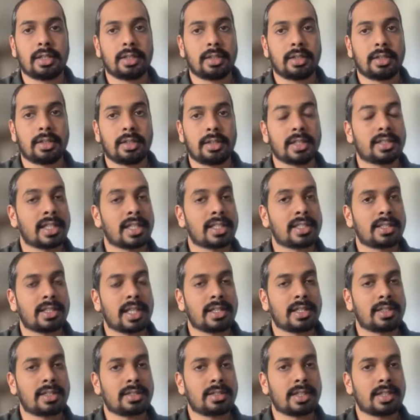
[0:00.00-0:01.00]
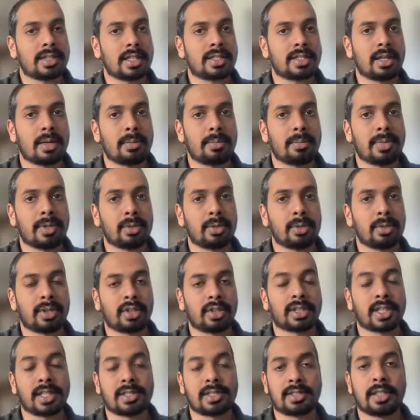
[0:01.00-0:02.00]
That's example one,
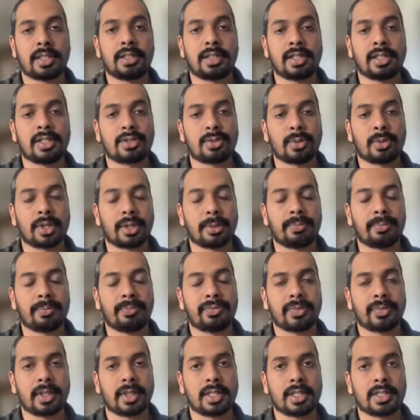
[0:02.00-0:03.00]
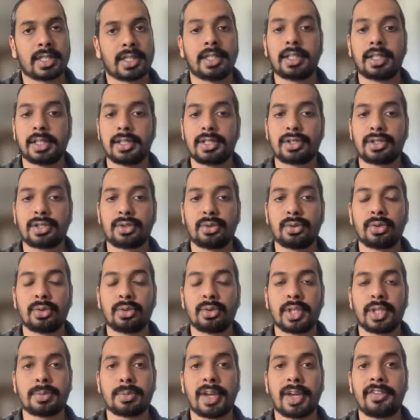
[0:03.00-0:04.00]
or that's sentence one. Sentence
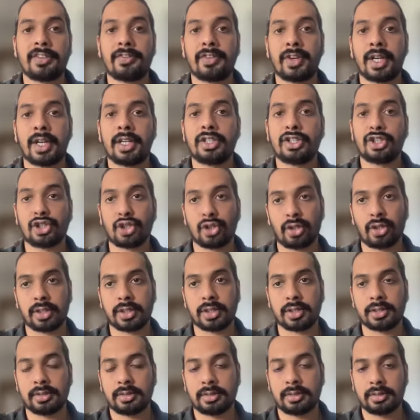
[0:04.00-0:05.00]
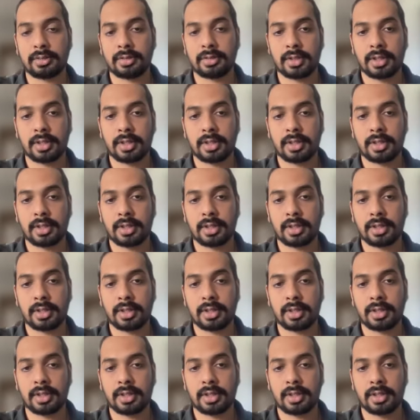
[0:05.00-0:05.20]
two is, my friend John